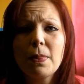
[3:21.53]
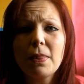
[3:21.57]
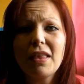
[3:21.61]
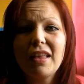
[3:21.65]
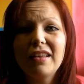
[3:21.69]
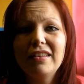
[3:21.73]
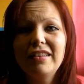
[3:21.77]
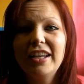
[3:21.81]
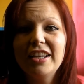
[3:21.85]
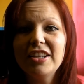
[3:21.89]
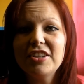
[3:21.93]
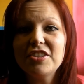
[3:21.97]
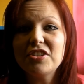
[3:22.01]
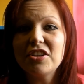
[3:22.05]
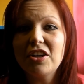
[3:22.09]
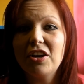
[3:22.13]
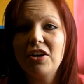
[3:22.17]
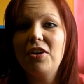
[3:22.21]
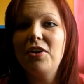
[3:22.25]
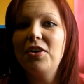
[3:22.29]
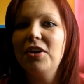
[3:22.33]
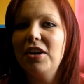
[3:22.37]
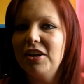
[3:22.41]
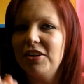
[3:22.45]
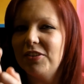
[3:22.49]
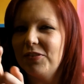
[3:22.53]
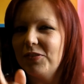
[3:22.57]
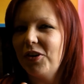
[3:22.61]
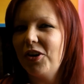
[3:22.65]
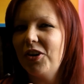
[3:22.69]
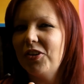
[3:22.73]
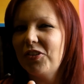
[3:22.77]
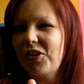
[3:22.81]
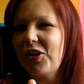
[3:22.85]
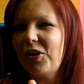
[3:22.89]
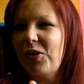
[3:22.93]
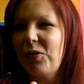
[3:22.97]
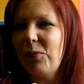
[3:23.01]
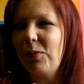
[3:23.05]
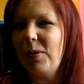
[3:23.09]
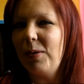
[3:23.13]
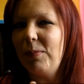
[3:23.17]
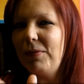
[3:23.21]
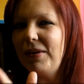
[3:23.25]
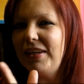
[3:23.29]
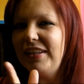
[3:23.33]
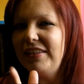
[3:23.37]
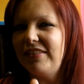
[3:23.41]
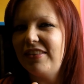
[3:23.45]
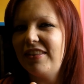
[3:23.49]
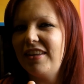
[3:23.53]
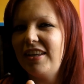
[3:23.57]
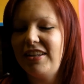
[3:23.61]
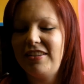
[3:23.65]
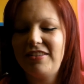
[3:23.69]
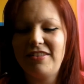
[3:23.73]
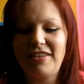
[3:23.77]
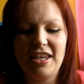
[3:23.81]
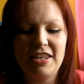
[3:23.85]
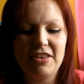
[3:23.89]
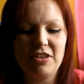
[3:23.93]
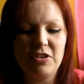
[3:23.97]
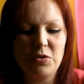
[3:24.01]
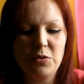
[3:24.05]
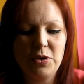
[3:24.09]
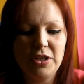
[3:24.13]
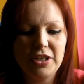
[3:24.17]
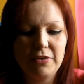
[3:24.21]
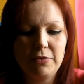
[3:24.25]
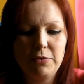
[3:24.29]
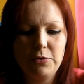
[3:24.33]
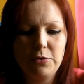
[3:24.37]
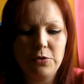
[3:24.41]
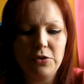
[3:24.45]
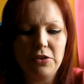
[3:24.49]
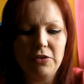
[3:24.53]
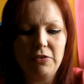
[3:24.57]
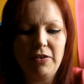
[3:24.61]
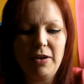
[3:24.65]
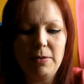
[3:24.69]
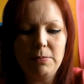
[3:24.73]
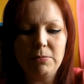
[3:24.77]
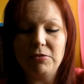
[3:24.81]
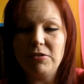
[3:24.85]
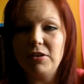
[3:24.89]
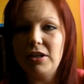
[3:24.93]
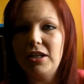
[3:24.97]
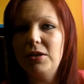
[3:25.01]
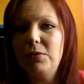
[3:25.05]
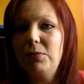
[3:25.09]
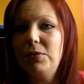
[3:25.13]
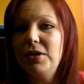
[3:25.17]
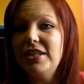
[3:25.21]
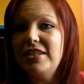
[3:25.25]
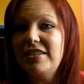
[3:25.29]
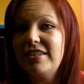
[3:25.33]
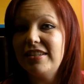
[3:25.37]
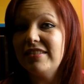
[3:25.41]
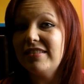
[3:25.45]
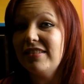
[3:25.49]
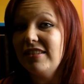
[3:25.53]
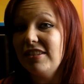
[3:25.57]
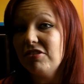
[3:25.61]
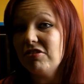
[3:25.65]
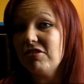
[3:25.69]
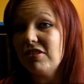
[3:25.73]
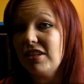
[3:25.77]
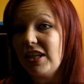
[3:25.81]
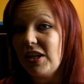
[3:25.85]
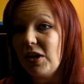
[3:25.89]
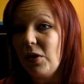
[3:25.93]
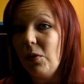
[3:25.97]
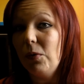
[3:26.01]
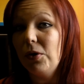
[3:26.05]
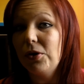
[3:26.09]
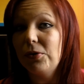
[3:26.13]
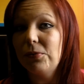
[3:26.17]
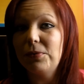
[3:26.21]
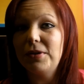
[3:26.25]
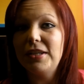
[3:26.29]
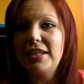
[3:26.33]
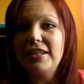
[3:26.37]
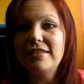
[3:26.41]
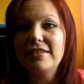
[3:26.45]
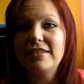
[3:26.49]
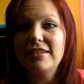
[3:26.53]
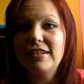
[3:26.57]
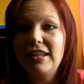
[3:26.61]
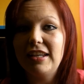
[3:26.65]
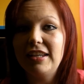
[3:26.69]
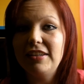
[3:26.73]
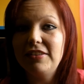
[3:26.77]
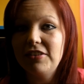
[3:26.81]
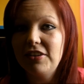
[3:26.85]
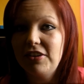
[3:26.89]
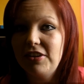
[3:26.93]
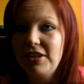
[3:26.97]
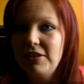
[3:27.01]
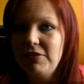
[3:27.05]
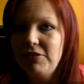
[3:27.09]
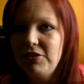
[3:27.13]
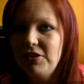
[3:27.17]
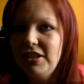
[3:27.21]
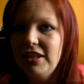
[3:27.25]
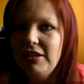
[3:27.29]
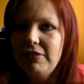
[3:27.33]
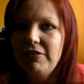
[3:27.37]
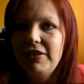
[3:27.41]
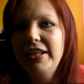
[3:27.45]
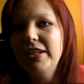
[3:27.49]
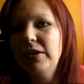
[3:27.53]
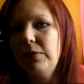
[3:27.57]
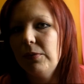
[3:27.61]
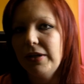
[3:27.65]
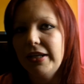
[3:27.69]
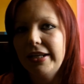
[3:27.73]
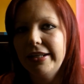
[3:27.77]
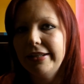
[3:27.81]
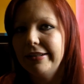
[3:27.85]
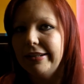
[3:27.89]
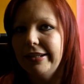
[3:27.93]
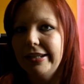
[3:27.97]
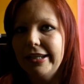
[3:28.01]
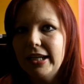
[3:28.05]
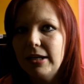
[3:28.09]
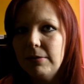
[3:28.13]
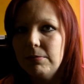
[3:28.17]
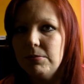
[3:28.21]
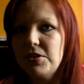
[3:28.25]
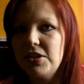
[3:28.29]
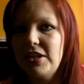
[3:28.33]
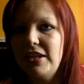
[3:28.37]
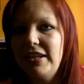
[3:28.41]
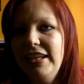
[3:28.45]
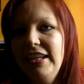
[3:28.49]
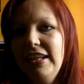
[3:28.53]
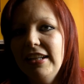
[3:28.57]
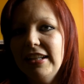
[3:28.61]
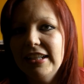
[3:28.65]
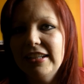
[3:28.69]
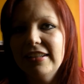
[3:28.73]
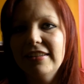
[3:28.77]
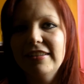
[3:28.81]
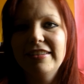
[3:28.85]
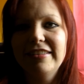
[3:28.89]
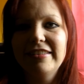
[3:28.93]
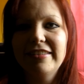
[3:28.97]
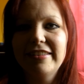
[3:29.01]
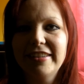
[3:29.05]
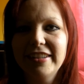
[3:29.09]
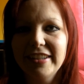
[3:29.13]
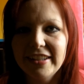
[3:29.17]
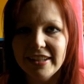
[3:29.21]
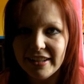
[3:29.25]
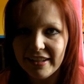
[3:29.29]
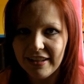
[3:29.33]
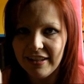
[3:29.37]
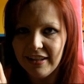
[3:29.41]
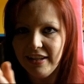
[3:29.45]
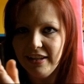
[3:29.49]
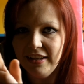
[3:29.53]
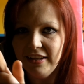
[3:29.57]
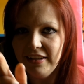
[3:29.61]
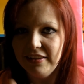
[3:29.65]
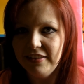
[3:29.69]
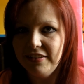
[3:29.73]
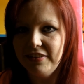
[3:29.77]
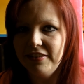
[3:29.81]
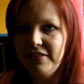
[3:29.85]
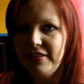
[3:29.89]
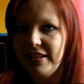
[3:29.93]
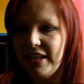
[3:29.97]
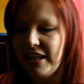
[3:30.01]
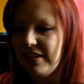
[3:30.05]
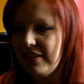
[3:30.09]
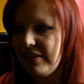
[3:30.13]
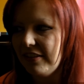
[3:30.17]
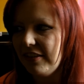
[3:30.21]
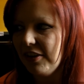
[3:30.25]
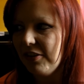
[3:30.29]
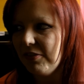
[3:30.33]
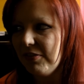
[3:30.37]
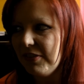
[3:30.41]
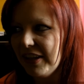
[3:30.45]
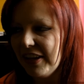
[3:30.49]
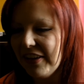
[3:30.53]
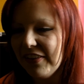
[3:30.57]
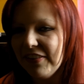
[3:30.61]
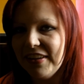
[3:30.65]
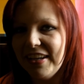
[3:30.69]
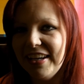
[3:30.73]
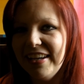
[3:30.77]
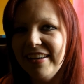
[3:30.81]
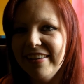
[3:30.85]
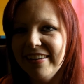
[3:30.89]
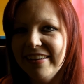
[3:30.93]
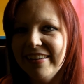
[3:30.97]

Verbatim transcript: Next show, as far as I can remember, is Thursday the 24th of February, which is literally one week today. So if you live anywhere near Hampshire in England, get yourself down there.